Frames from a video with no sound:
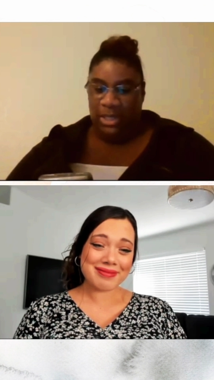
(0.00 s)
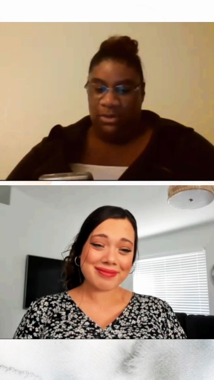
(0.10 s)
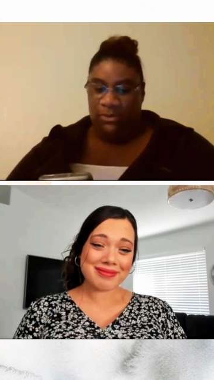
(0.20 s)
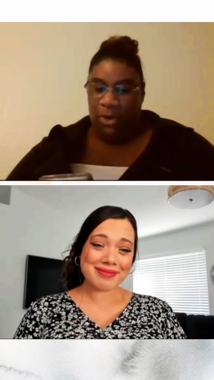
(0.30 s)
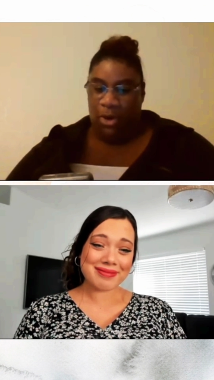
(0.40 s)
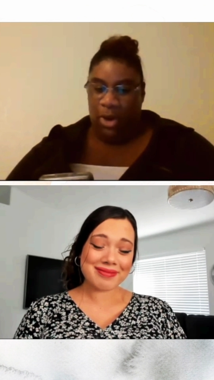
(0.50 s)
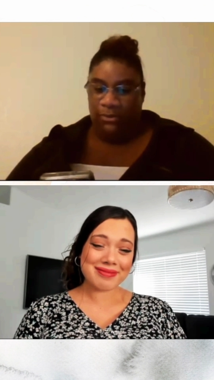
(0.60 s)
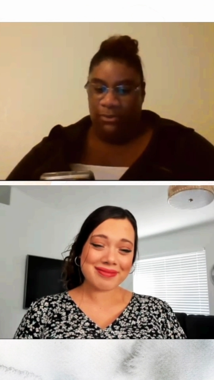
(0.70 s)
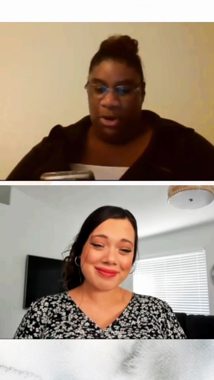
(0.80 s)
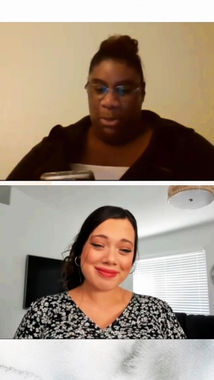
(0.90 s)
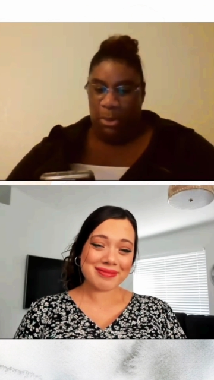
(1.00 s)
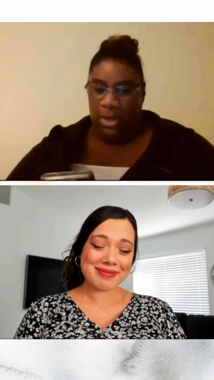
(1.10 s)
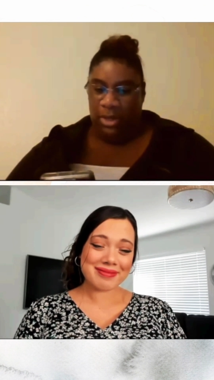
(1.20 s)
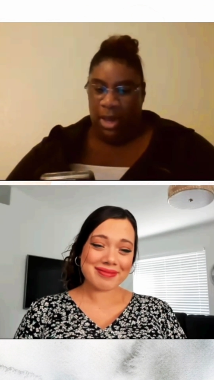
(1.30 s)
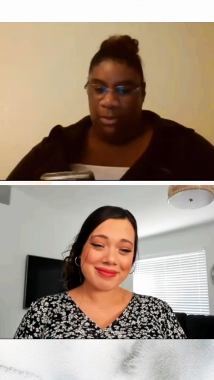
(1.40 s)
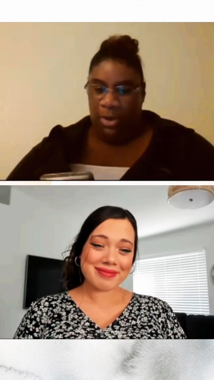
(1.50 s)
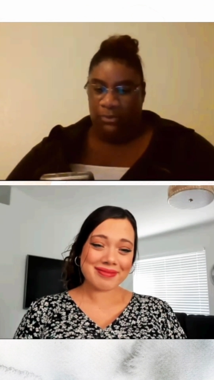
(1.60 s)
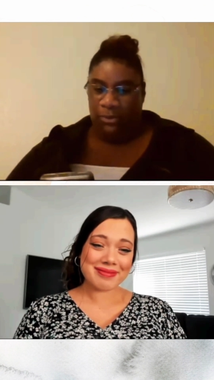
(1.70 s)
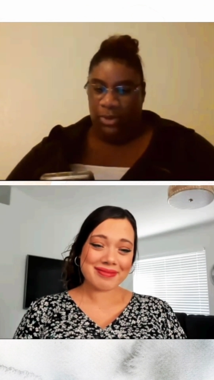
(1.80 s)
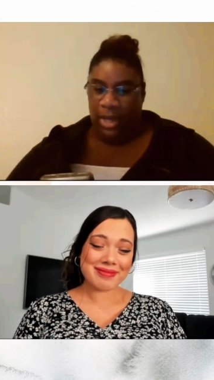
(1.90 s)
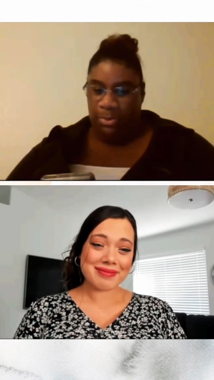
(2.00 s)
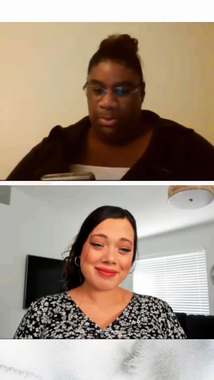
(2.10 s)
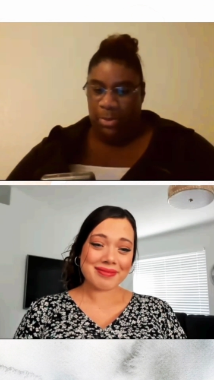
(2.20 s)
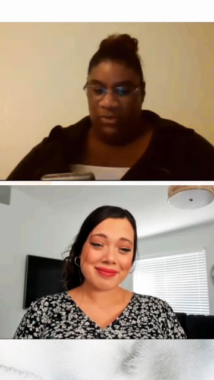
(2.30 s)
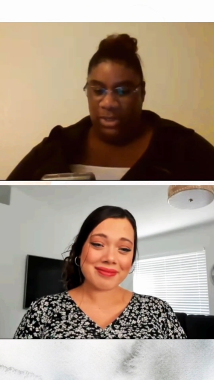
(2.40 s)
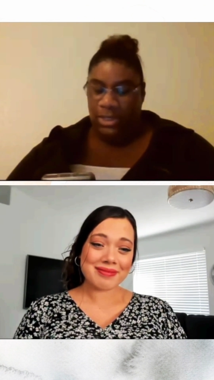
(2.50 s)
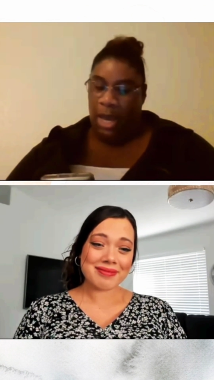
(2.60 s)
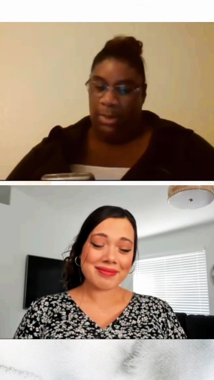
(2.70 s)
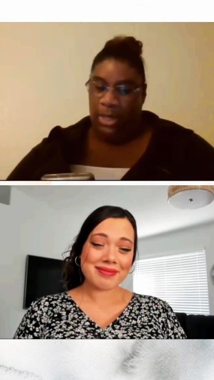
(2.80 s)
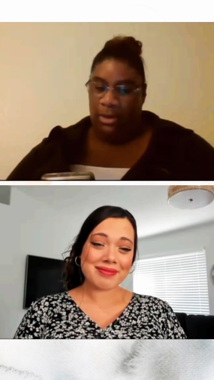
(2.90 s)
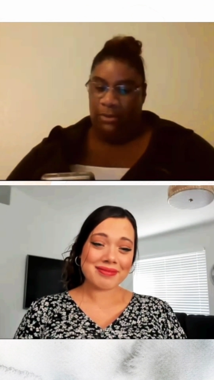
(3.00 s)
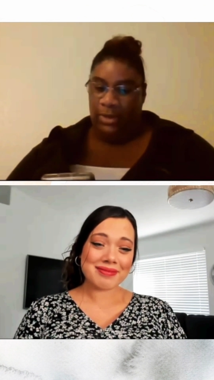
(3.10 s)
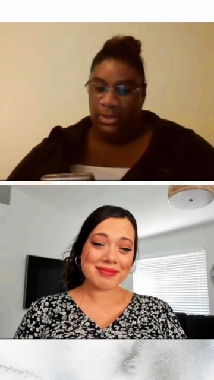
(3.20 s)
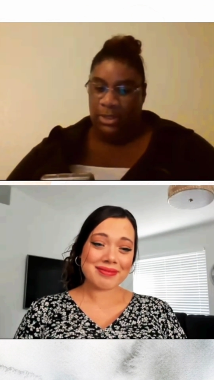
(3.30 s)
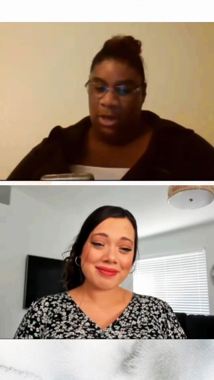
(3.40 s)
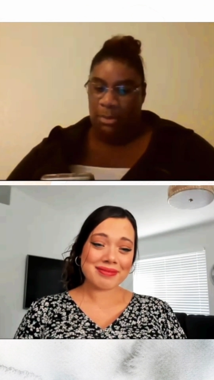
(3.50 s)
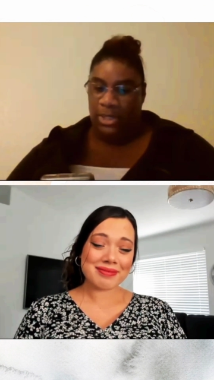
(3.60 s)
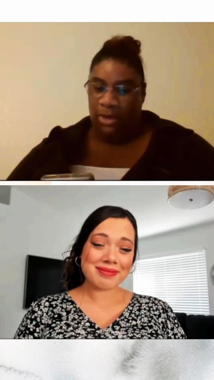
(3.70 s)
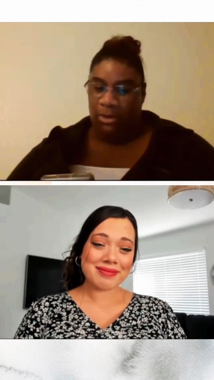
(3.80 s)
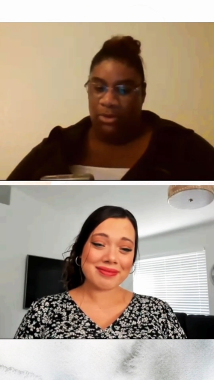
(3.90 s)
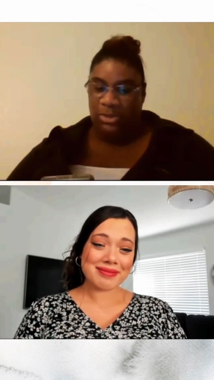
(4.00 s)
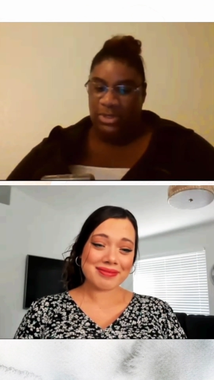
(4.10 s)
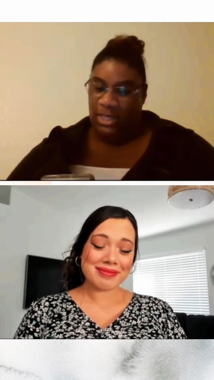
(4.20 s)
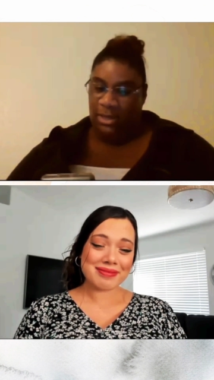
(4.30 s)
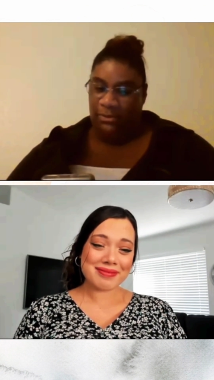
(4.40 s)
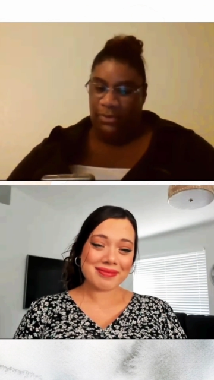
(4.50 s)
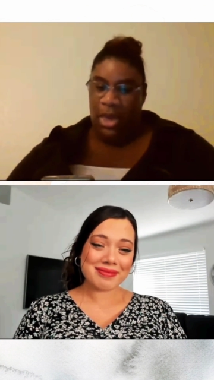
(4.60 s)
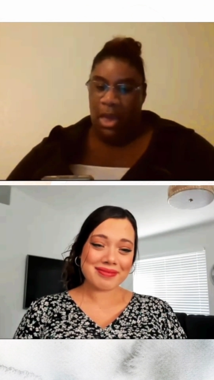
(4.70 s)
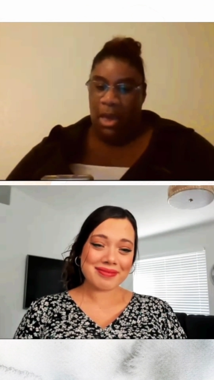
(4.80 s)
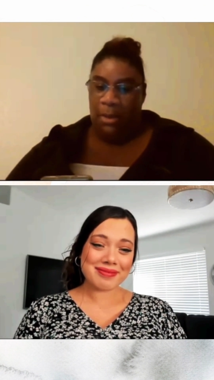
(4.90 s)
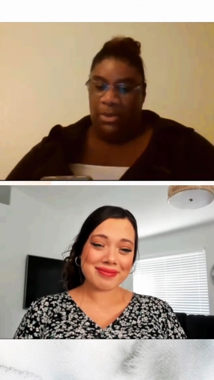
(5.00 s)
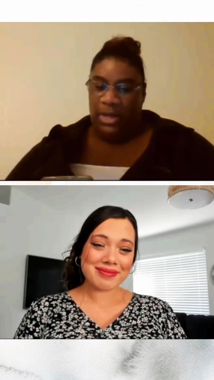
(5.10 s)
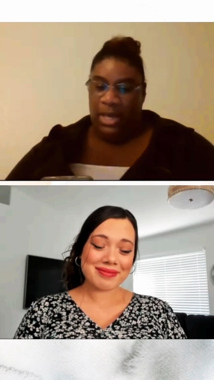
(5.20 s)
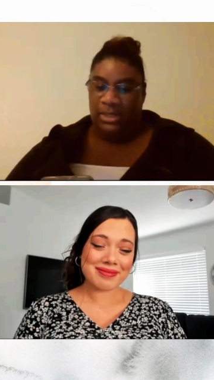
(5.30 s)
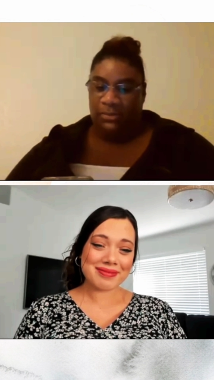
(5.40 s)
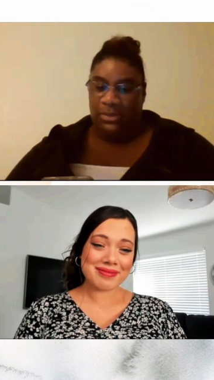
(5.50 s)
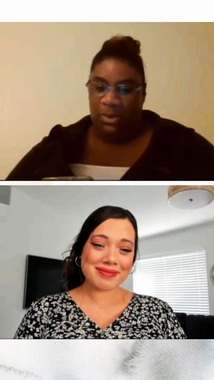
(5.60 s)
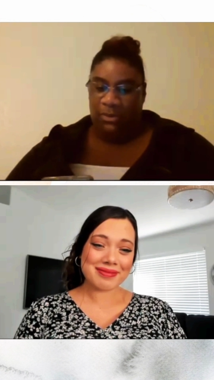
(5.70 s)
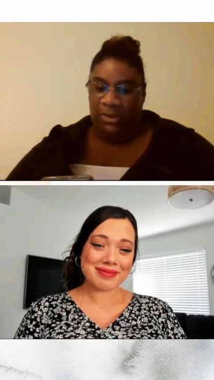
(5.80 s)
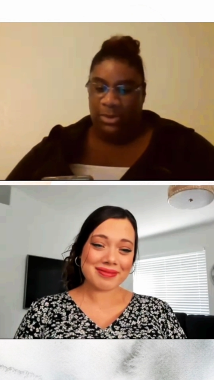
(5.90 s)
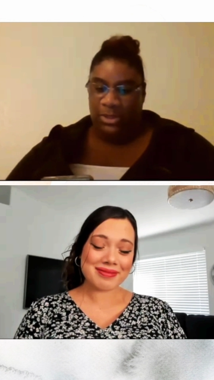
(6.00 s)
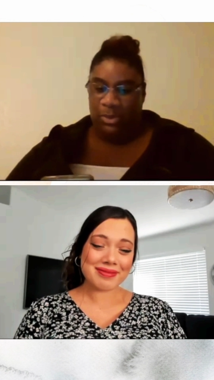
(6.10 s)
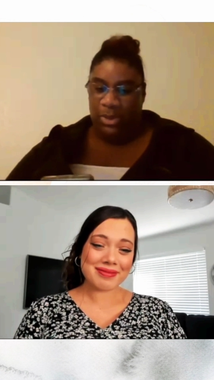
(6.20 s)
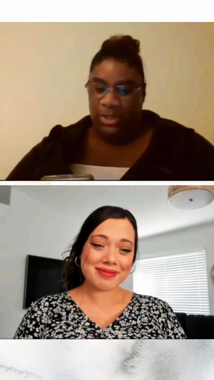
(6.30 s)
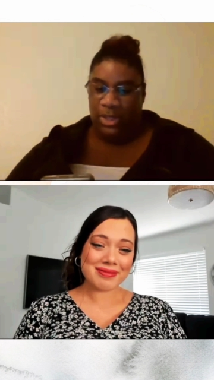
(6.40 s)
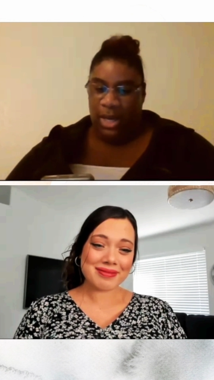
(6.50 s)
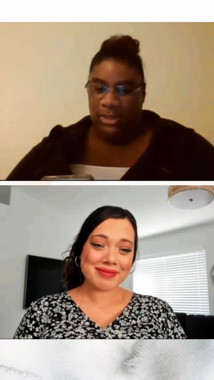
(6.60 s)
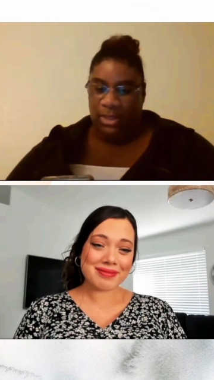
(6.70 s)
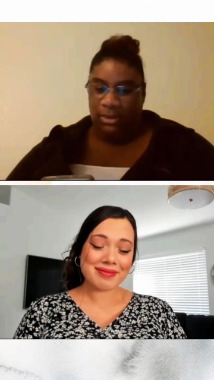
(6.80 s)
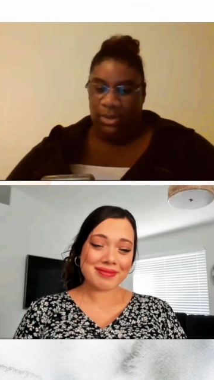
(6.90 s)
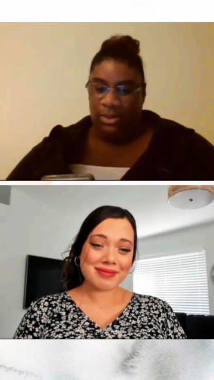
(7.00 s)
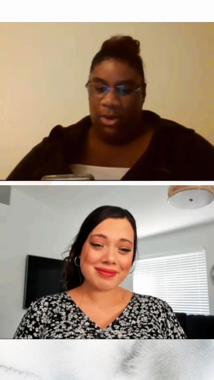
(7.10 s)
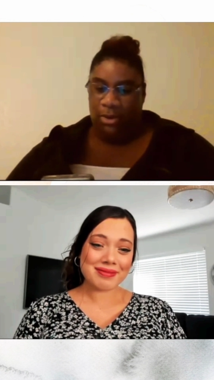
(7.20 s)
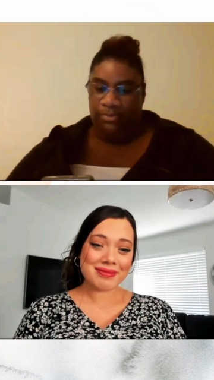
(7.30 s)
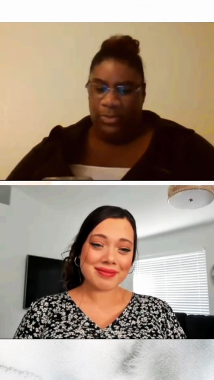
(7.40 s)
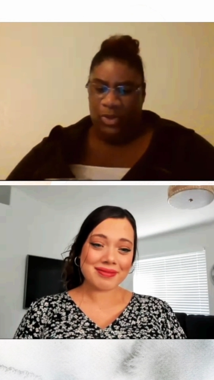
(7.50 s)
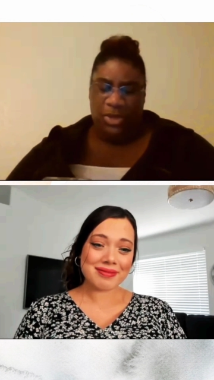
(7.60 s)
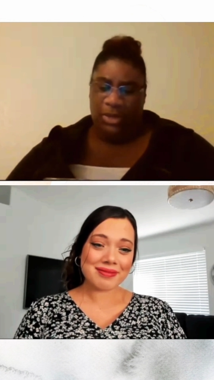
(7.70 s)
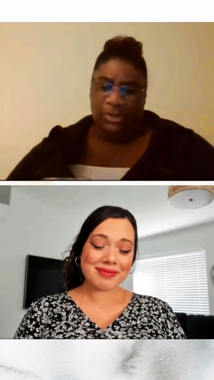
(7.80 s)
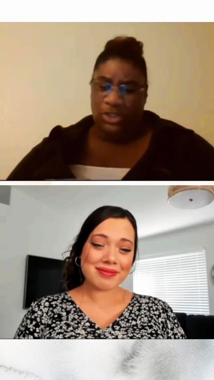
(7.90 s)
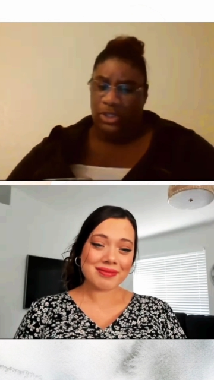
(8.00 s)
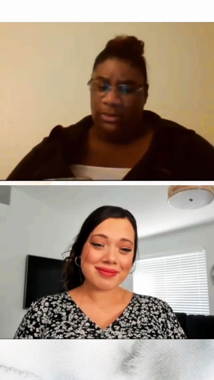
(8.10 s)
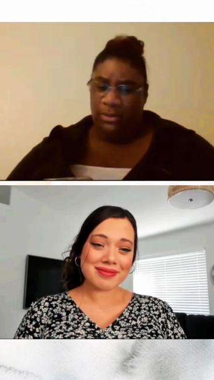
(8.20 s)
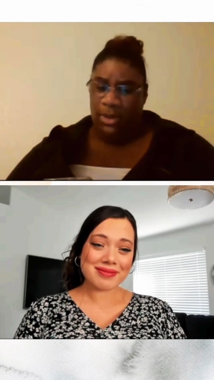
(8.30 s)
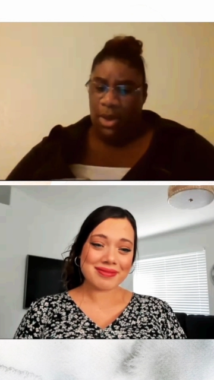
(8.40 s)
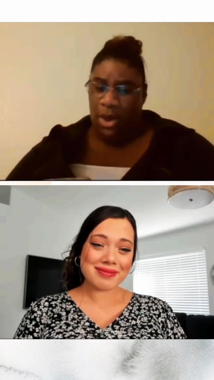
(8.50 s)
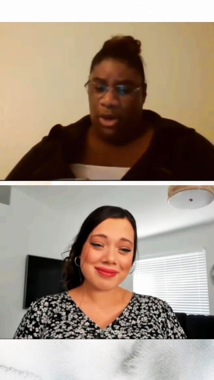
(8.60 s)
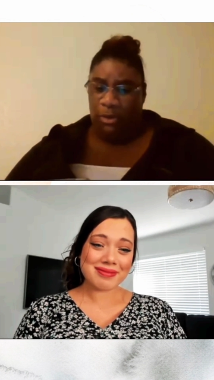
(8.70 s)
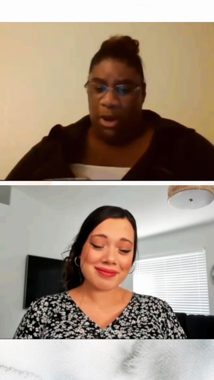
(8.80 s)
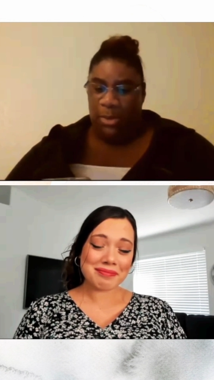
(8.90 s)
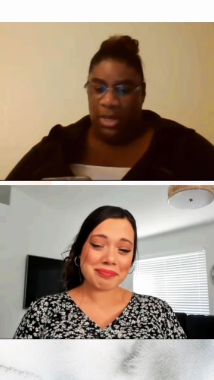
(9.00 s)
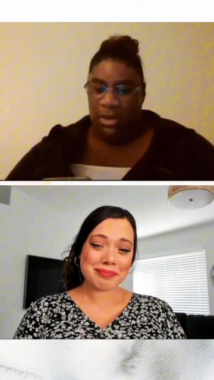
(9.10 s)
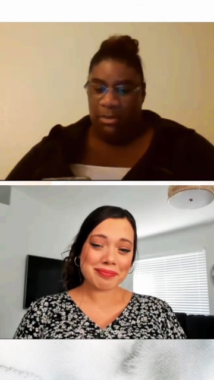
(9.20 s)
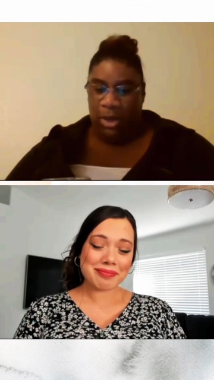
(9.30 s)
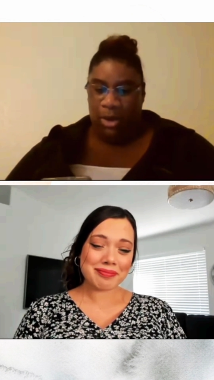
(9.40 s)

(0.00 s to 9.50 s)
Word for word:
Speaker 1: to fall, and for a moment I reveled at the perfect timing of it to come down on Christmas Eve. But then, as if someone flipped a switch, I suddenly thought, who gives a shit? Around me, my